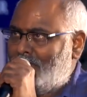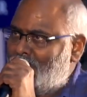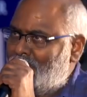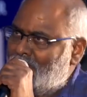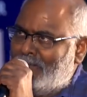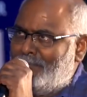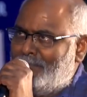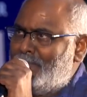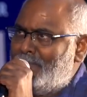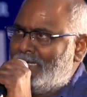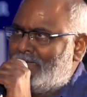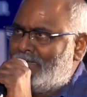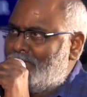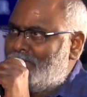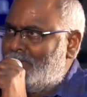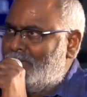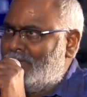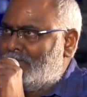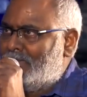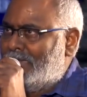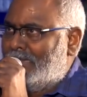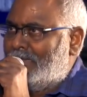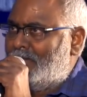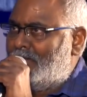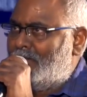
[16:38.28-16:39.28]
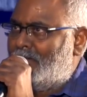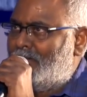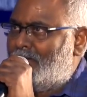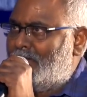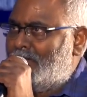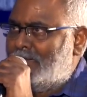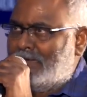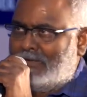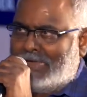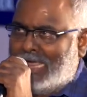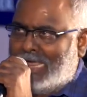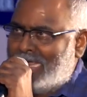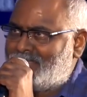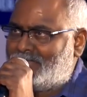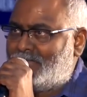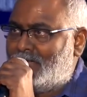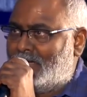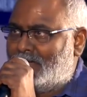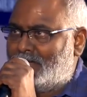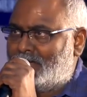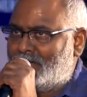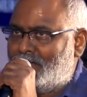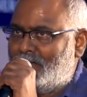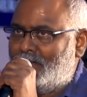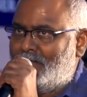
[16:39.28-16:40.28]
will meet with uh, an
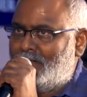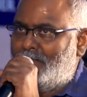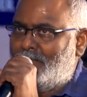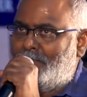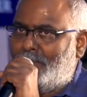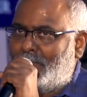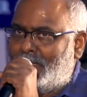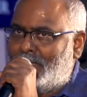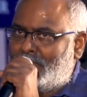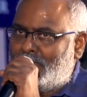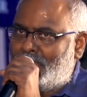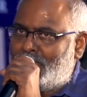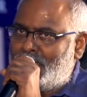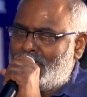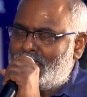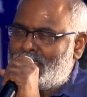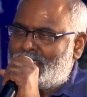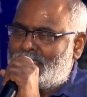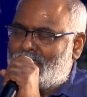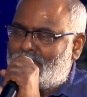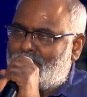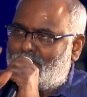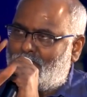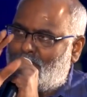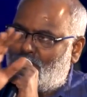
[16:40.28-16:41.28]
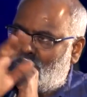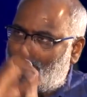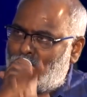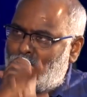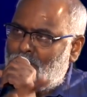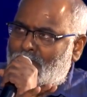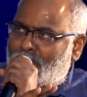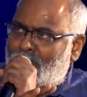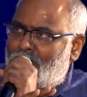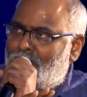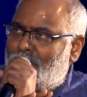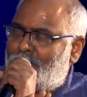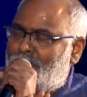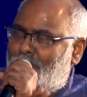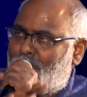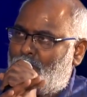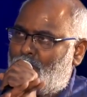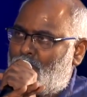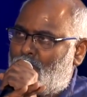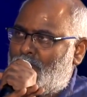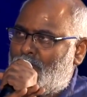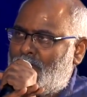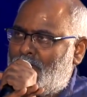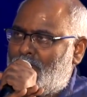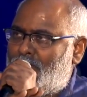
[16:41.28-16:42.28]
accident, but it is more
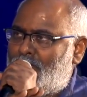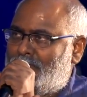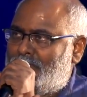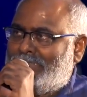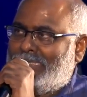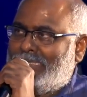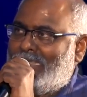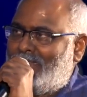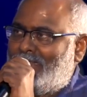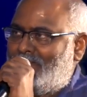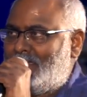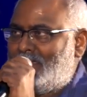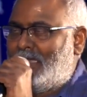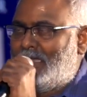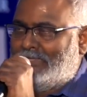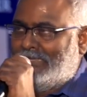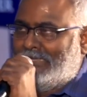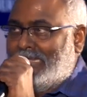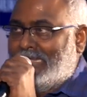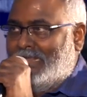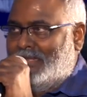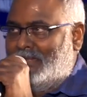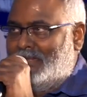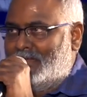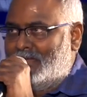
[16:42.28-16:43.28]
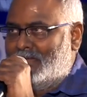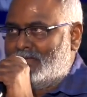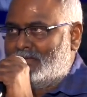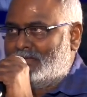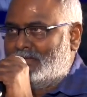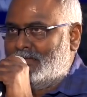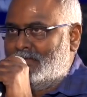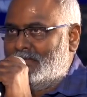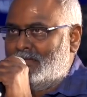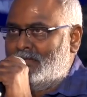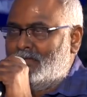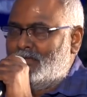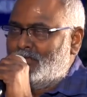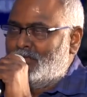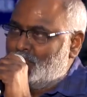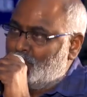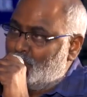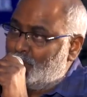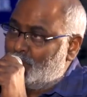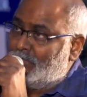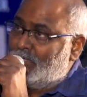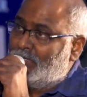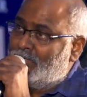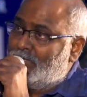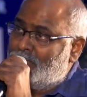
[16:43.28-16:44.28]
prone than the other areas,
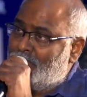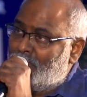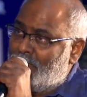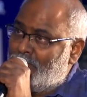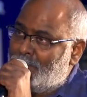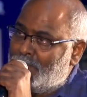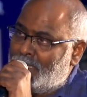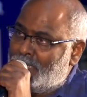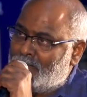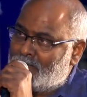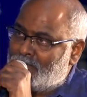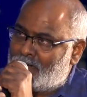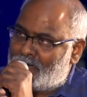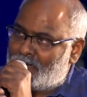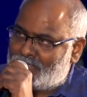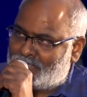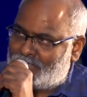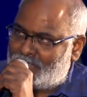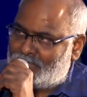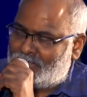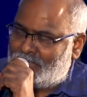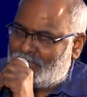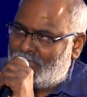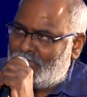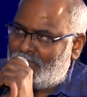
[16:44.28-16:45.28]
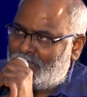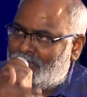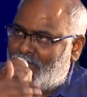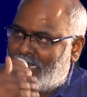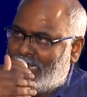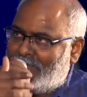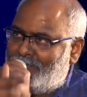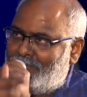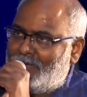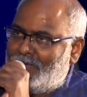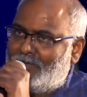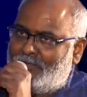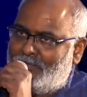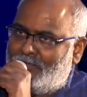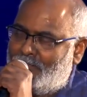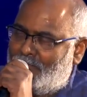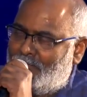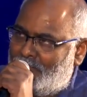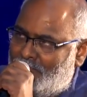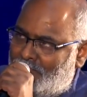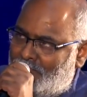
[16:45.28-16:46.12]
so that you will be cautiously driving first